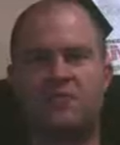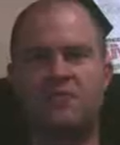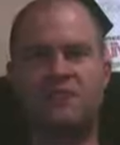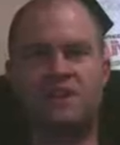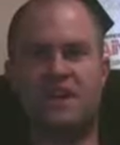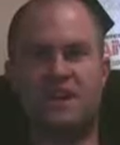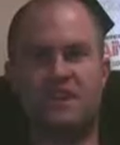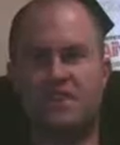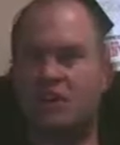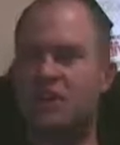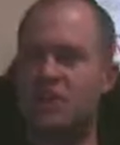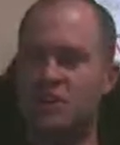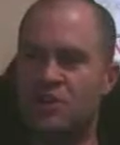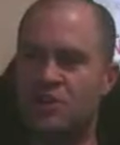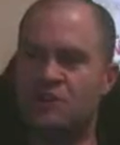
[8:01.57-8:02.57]
of protection.
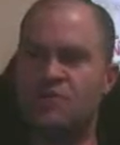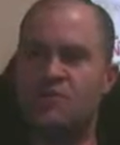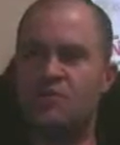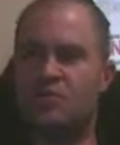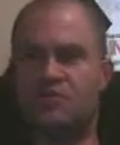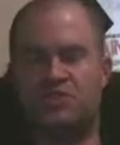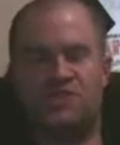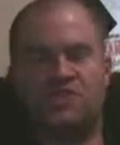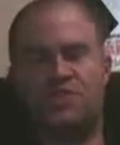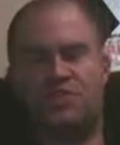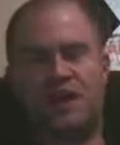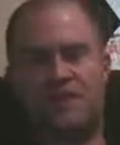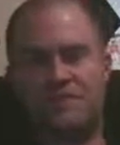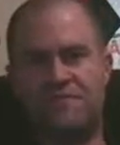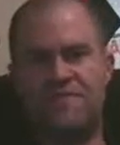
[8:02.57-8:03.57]
You do what you do
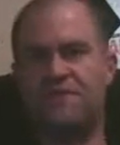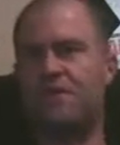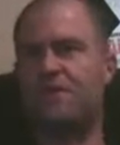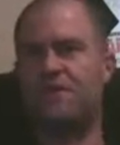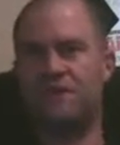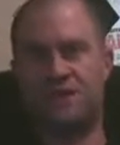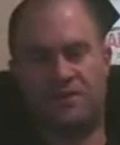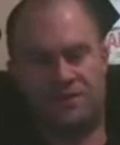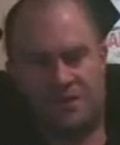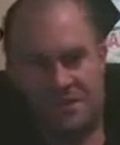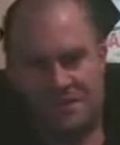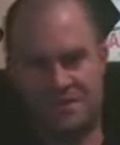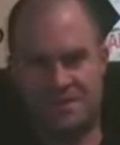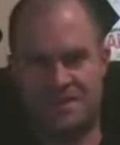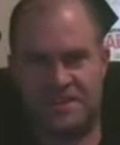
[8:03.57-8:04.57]
right and fuck what anyone
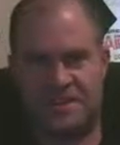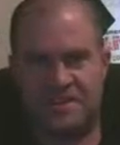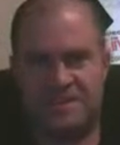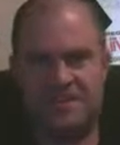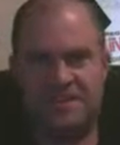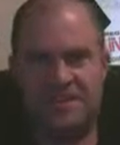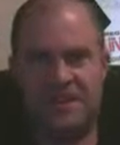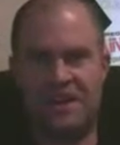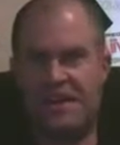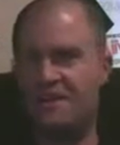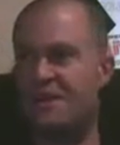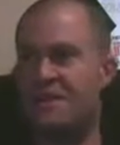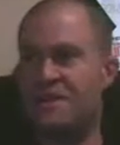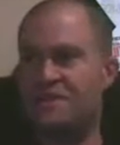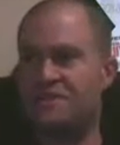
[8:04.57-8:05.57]
else thinks, okay?
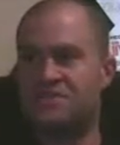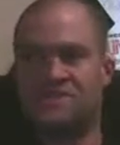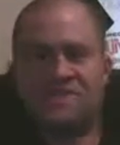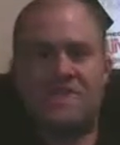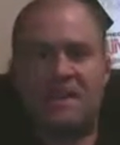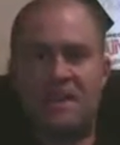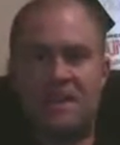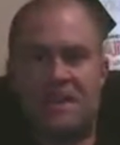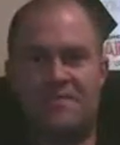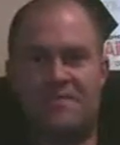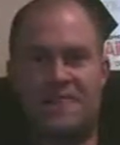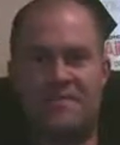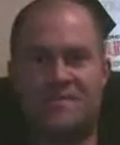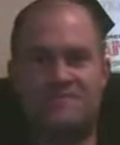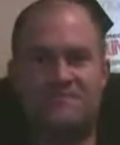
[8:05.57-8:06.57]
Straight up.
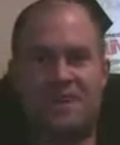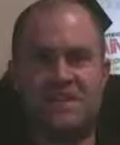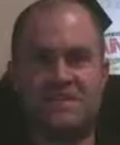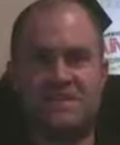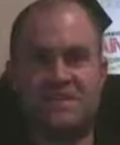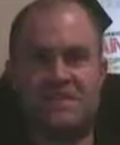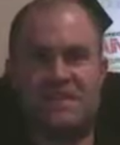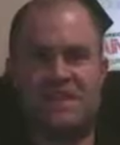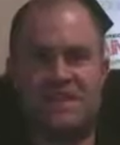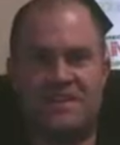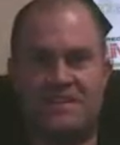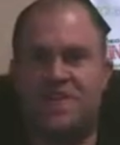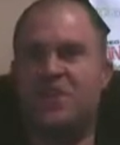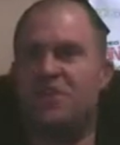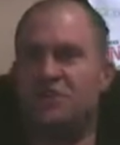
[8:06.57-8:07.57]
That's basically what it
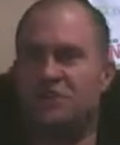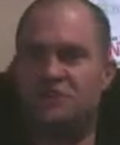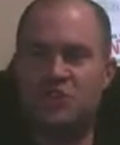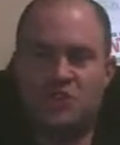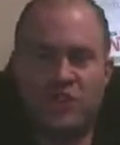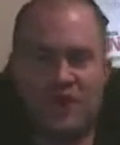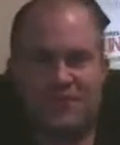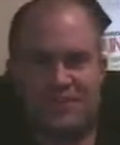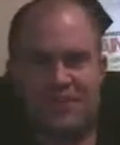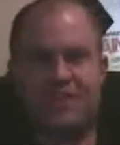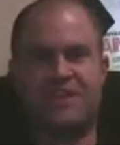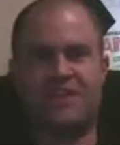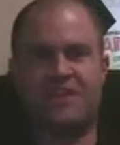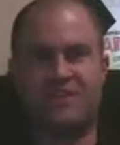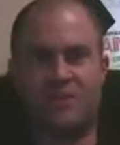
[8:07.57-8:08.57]
is. You have to
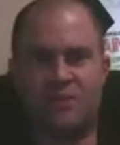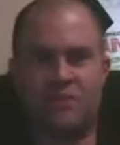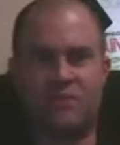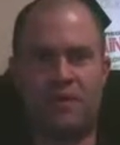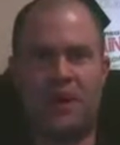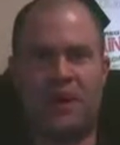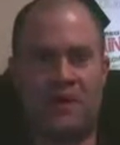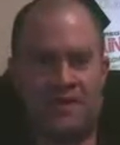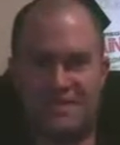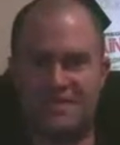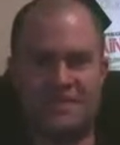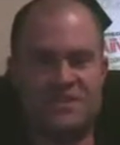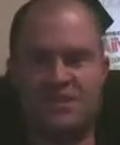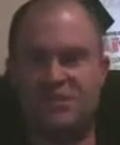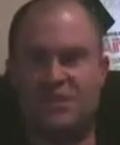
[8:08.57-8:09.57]
live with your body.
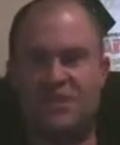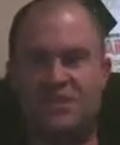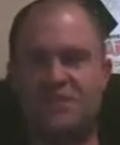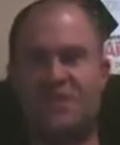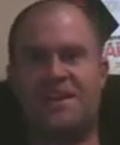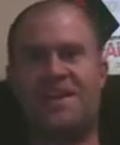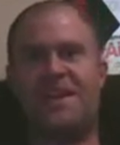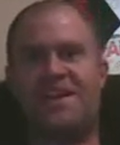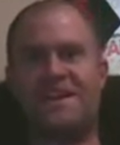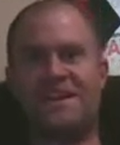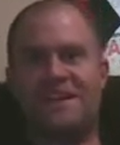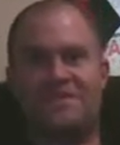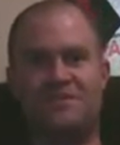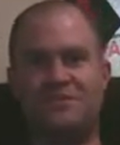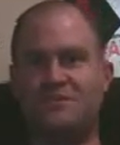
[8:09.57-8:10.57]
This is the only one God
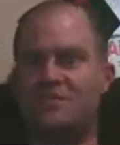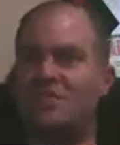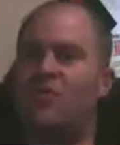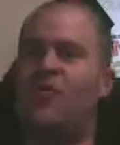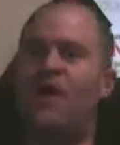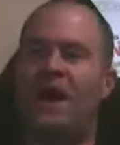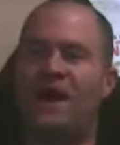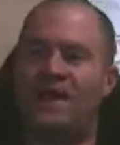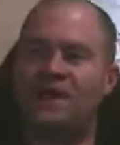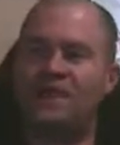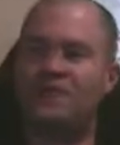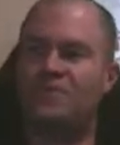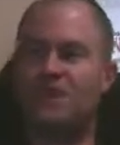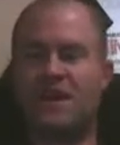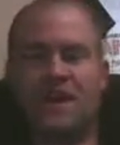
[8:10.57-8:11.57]
gave you. So why do
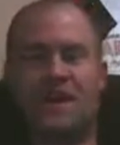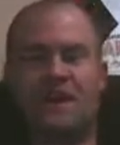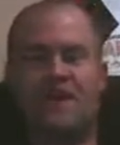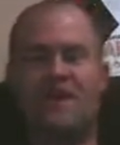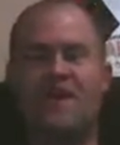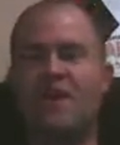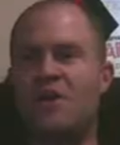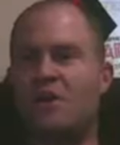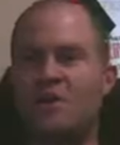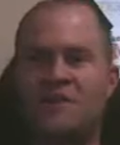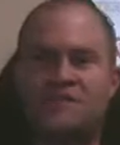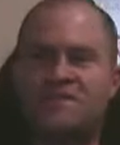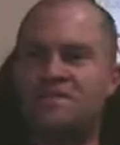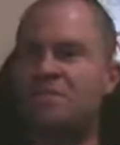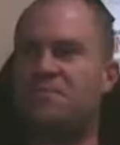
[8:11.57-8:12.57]
you care
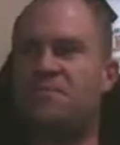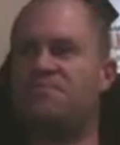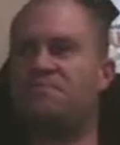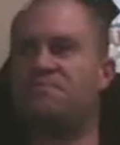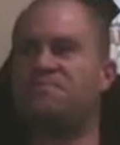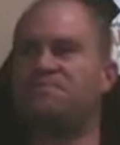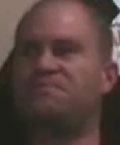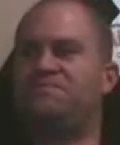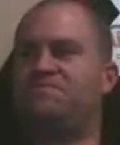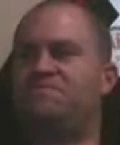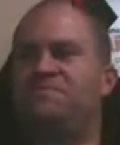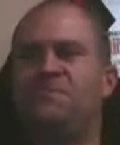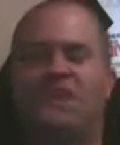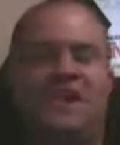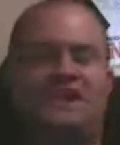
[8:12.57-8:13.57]
what some
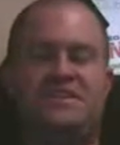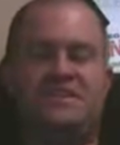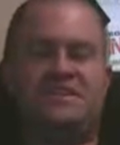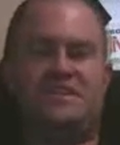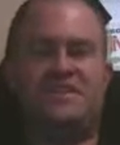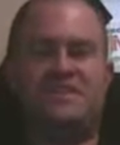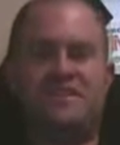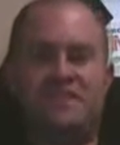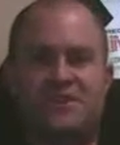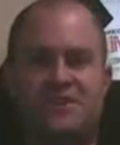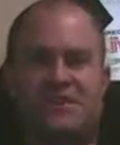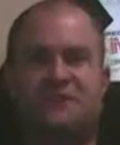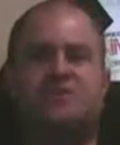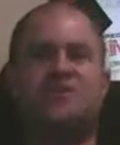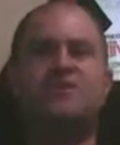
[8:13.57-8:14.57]

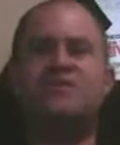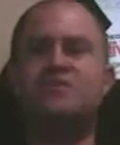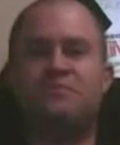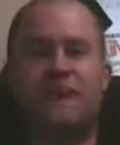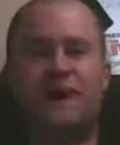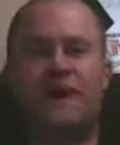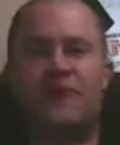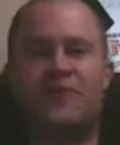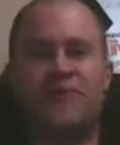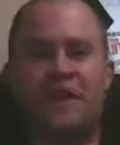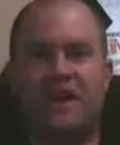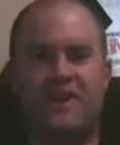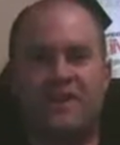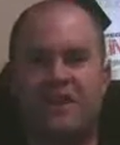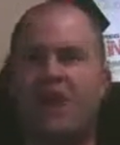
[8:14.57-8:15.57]
17-year-old douchebag or
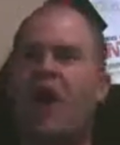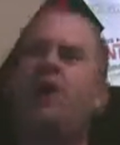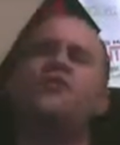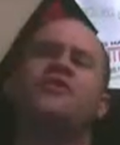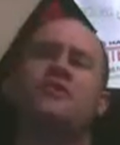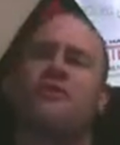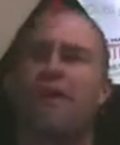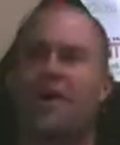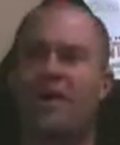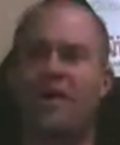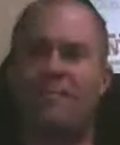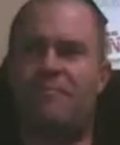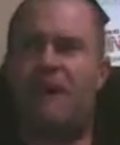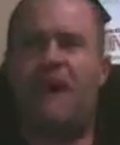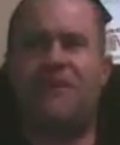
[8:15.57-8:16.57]
whatever, oh, you're wearing
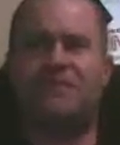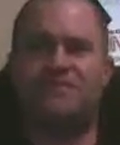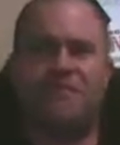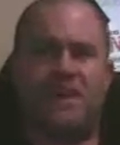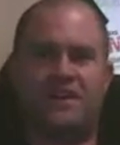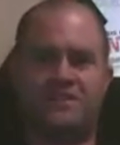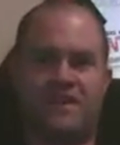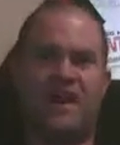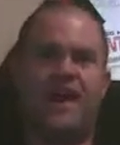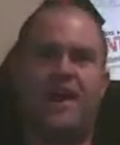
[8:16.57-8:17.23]
a bounce vest?